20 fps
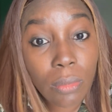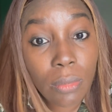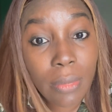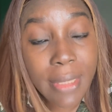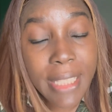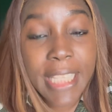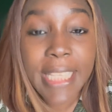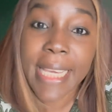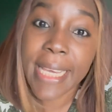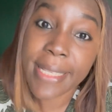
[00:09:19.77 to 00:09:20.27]

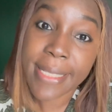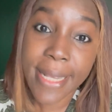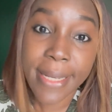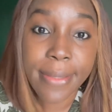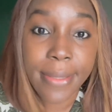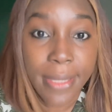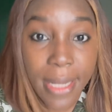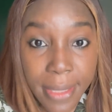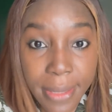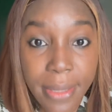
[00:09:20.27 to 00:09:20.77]
Yes, I
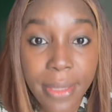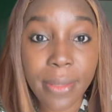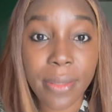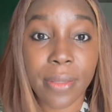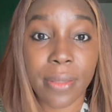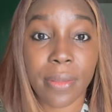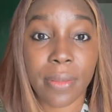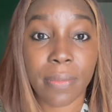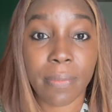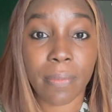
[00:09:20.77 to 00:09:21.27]
said
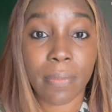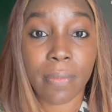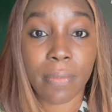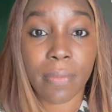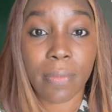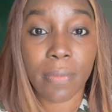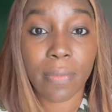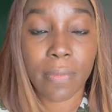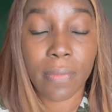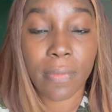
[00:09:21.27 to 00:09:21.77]
it.
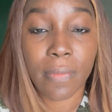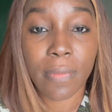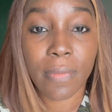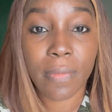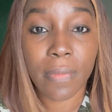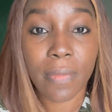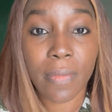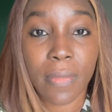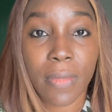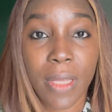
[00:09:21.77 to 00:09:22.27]

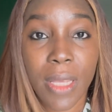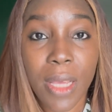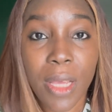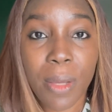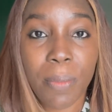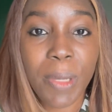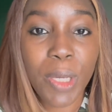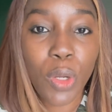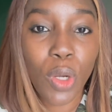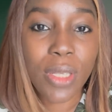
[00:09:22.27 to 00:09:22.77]

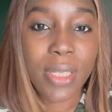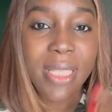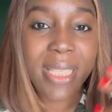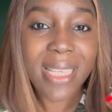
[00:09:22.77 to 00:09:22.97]
Because